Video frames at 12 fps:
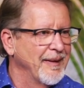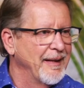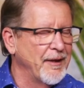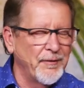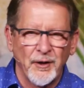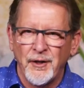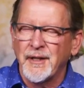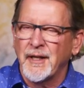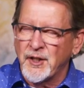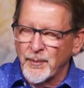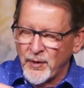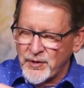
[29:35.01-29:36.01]
If you're looking
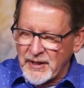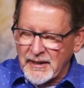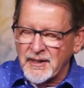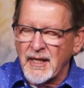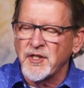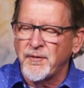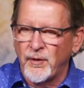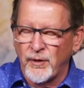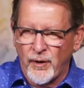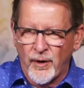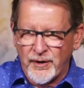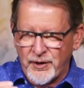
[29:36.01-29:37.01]
at the most successful,
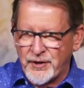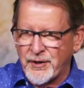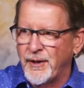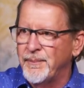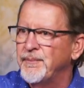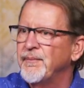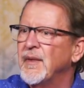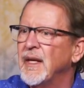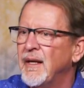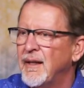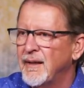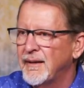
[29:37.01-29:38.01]
longest term,
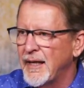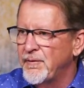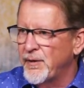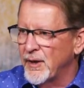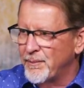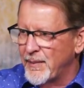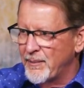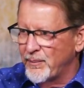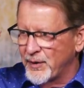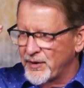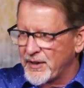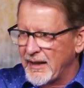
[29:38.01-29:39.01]
came from the
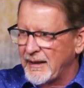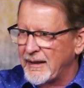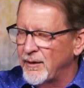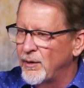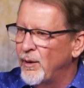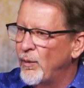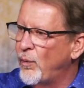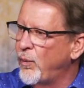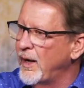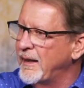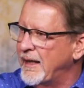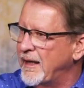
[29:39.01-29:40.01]
members thinking,
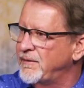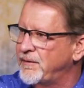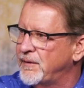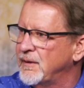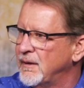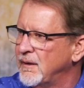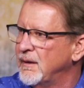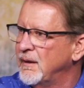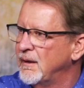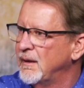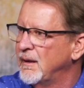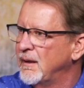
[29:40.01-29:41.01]
what if?
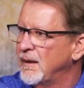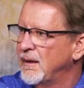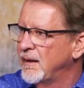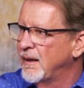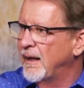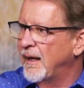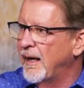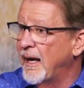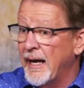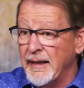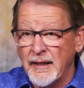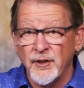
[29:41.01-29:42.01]

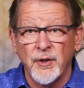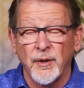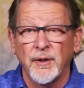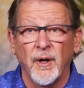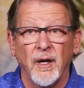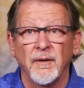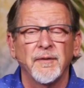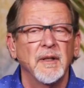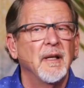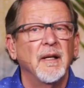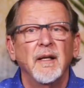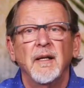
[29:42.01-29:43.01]
And it took off.
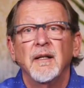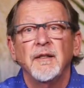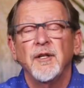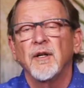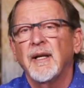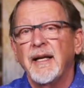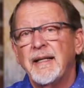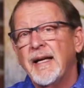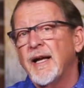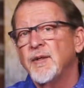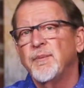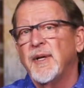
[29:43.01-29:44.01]
Young lady
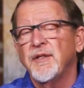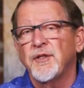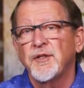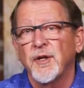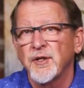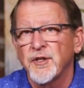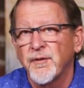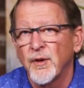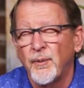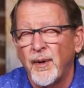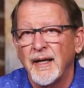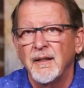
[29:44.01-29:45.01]
hadn't been to church for
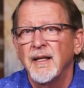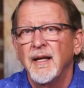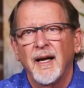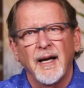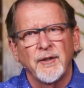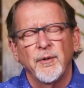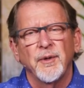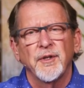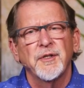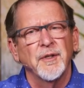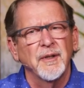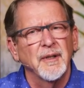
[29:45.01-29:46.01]
a while. I
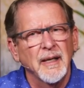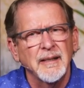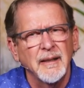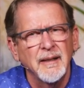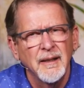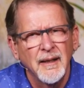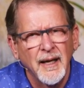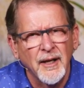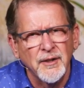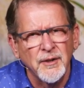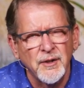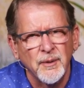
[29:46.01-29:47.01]
noticed her. I said, how
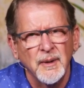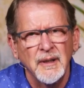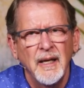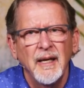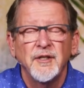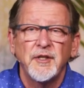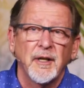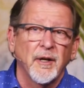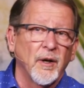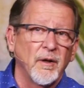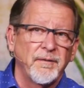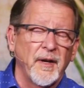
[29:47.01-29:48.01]
you doing? She got
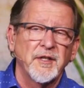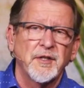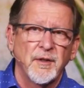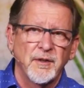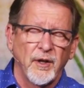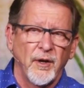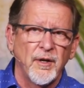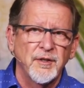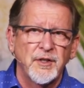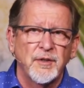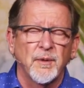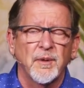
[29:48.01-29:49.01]
all flustered. Long
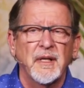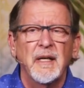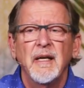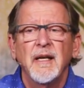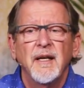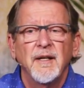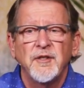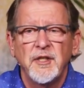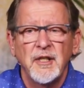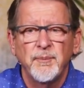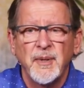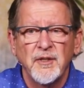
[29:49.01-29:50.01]
story,
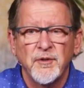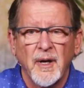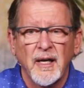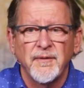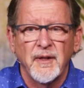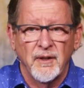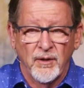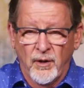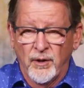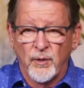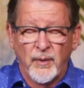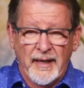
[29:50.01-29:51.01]
she had been driving
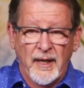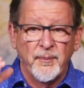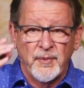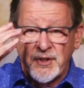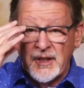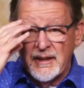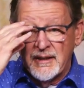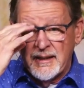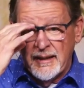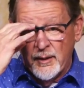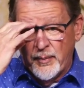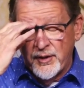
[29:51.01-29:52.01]
on the way up. She had
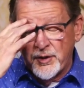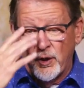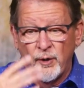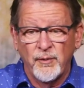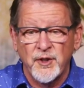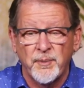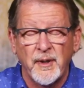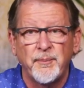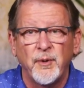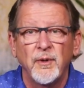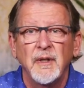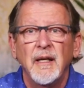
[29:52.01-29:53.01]
seen a bunch of homeless
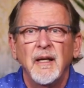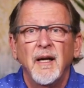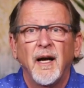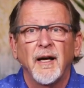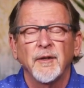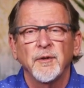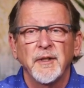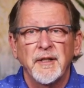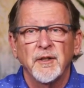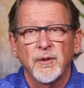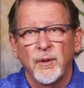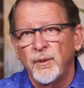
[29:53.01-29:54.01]
people huddled in
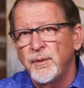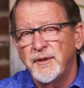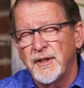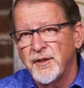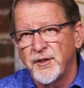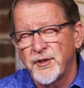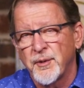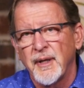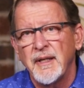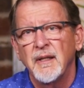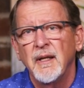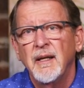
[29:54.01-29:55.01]
the cold in Detroit.